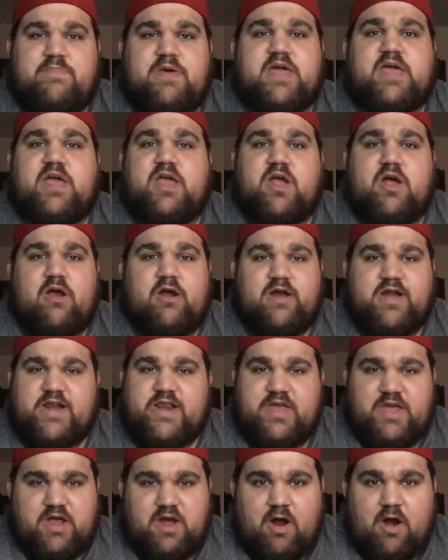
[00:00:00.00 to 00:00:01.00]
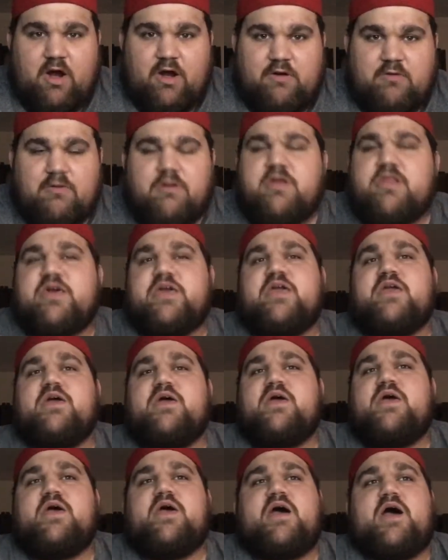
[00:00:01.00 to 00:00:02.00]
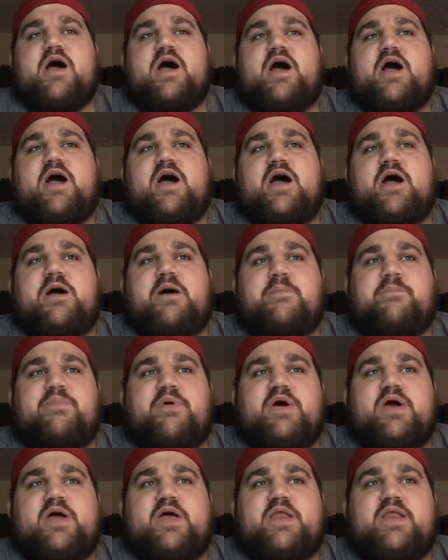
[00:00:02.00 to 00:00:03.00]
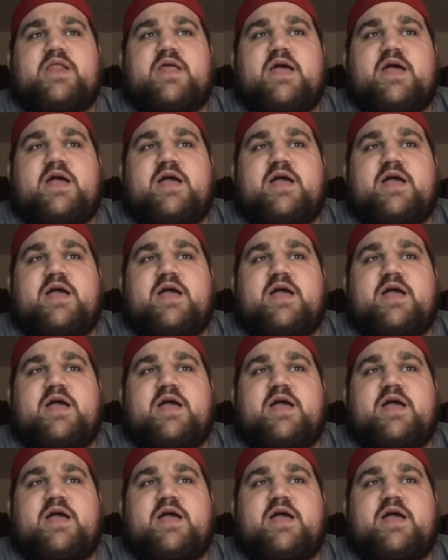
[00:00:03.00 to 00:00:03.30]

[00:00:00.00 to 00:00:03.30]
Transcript: Pick a card, any card, really. But